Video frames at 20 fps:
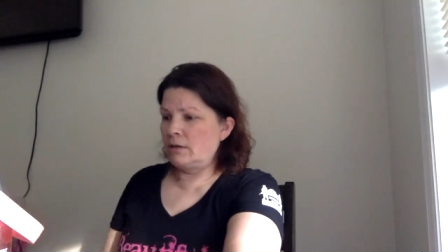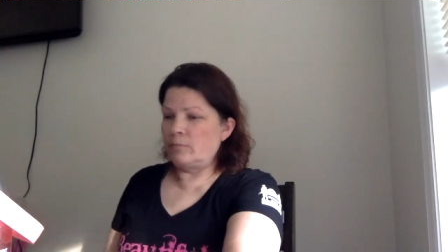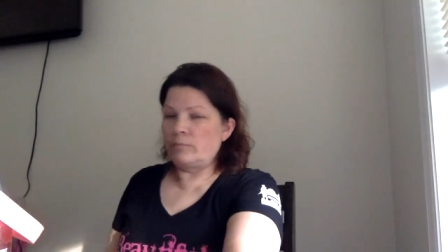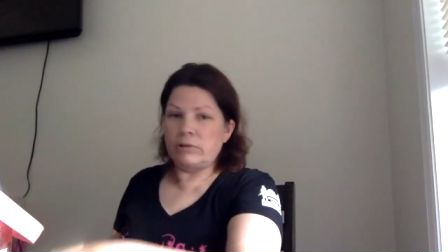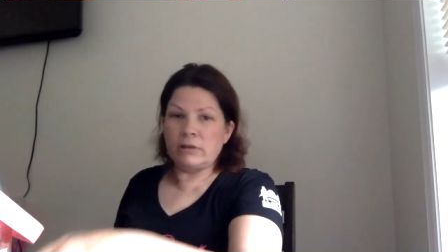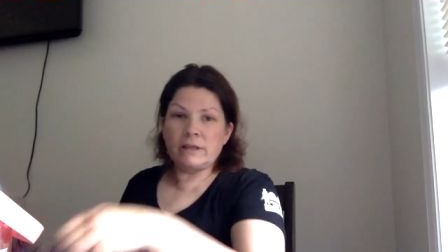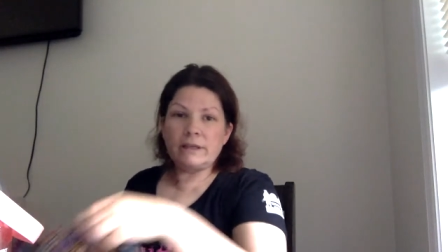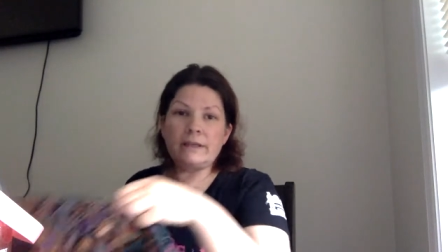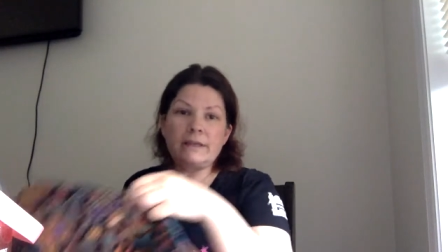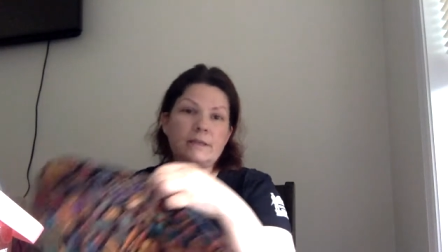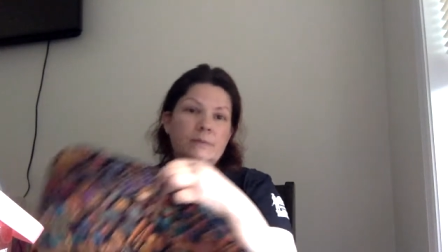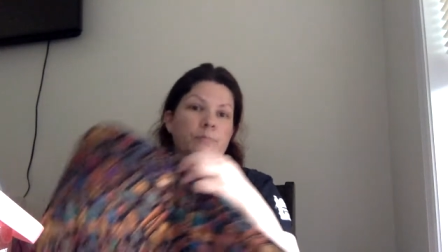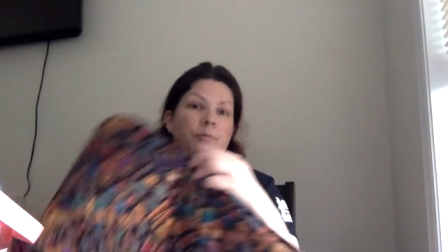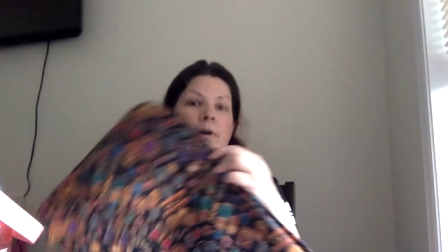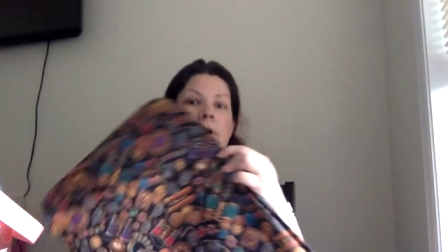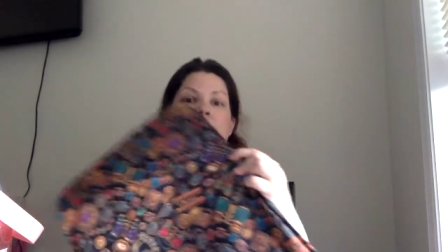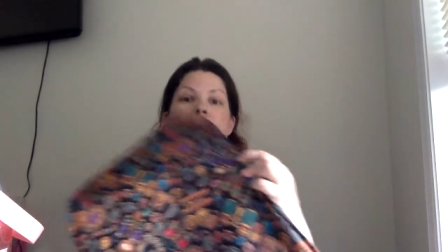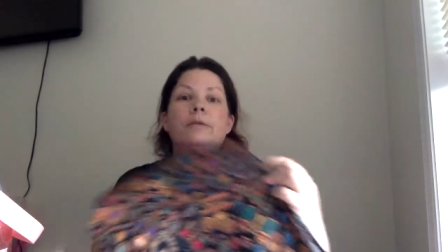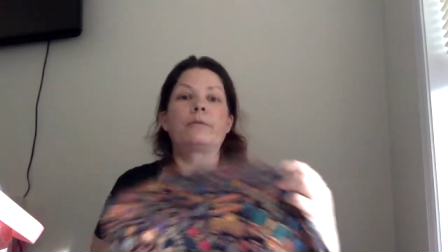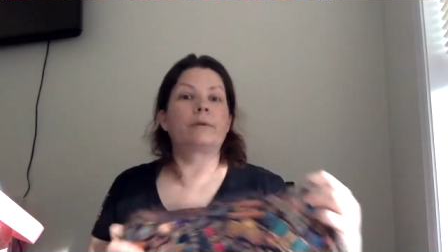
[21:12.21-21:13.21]
Please
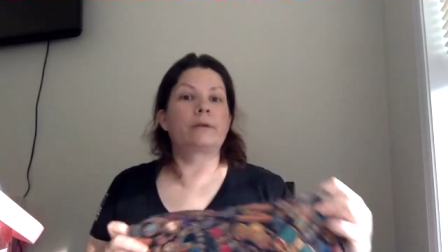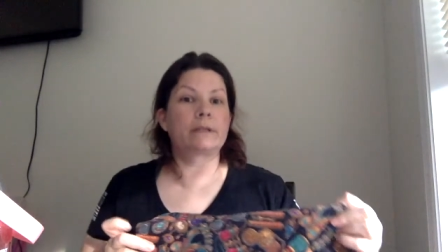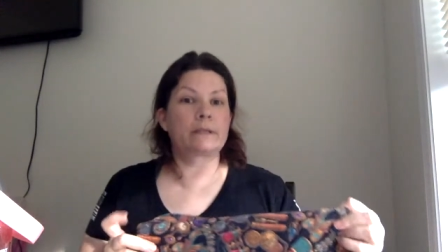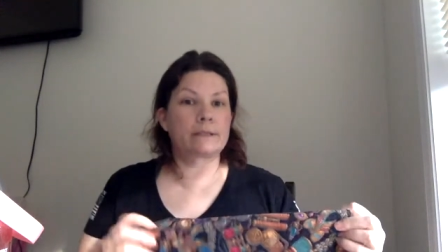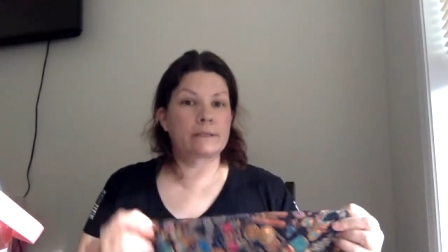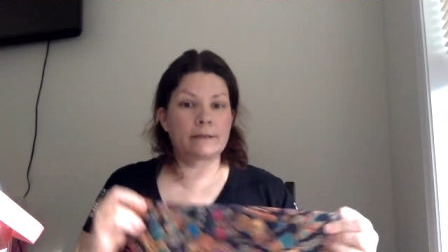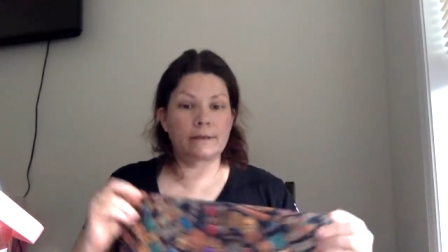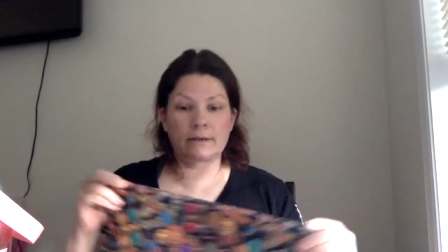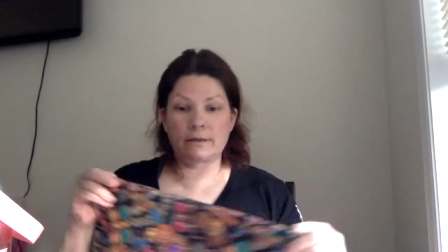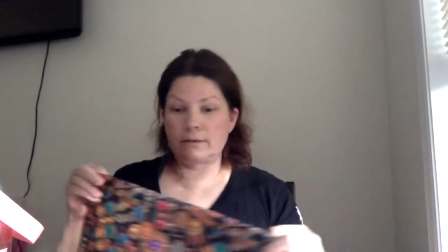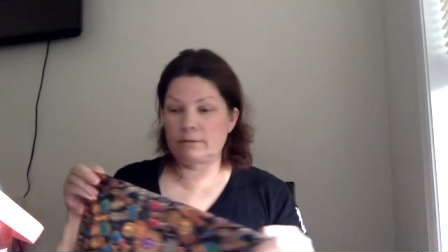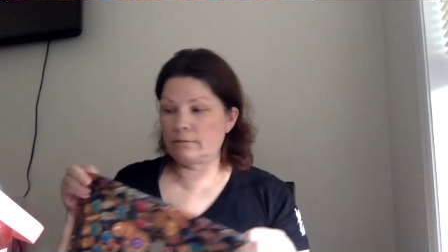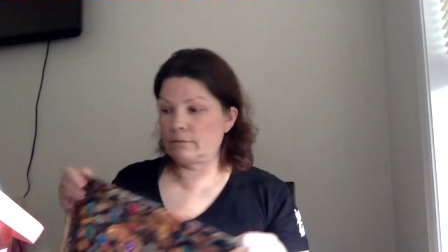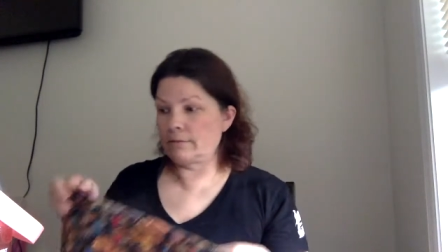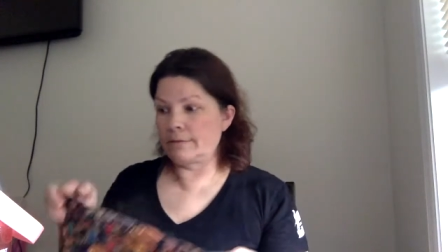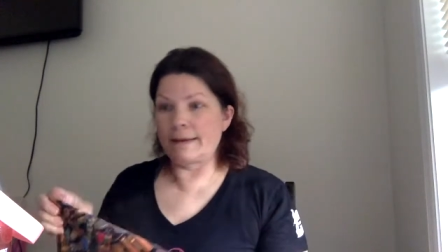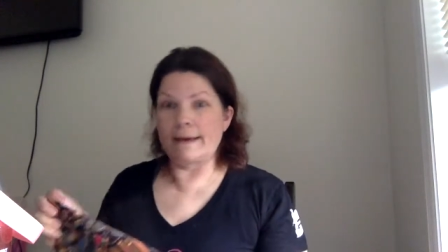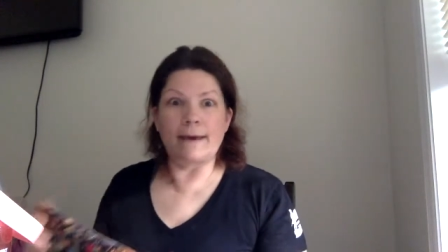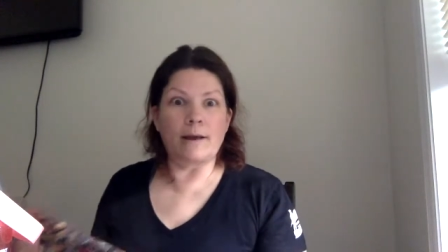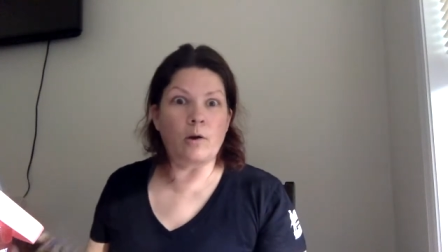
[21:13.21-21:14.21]
pray I don't get sick.
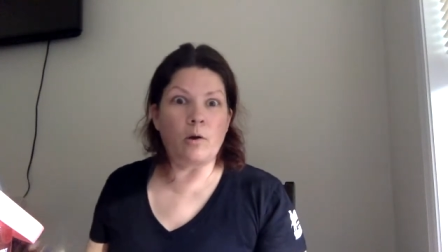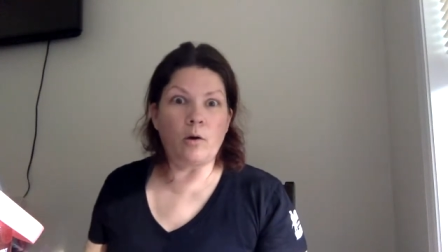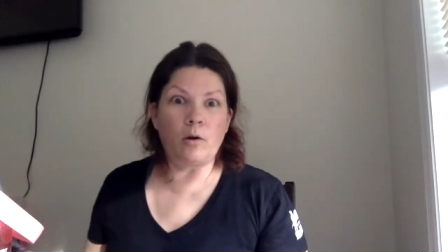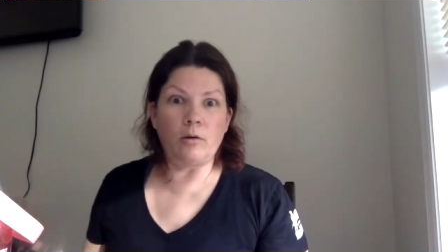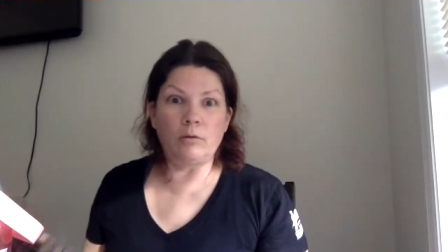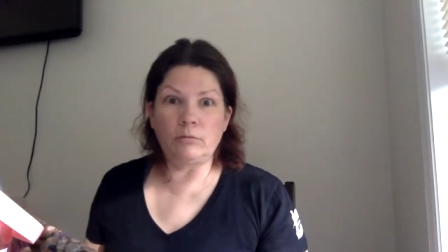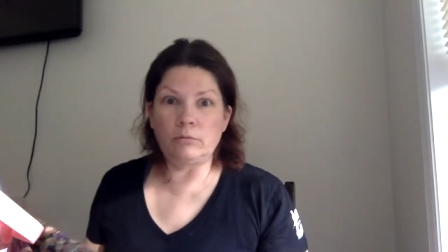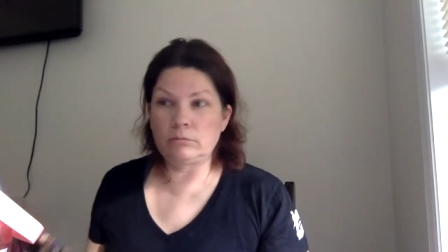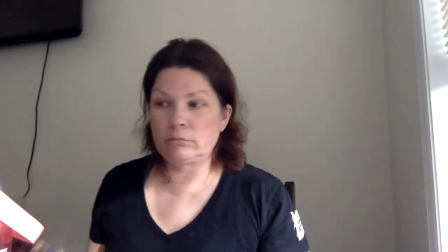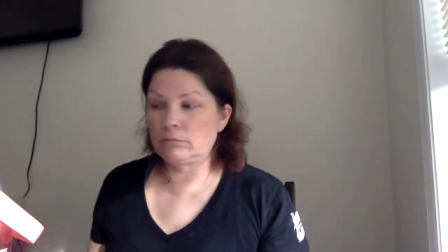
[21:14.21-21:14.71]
At all.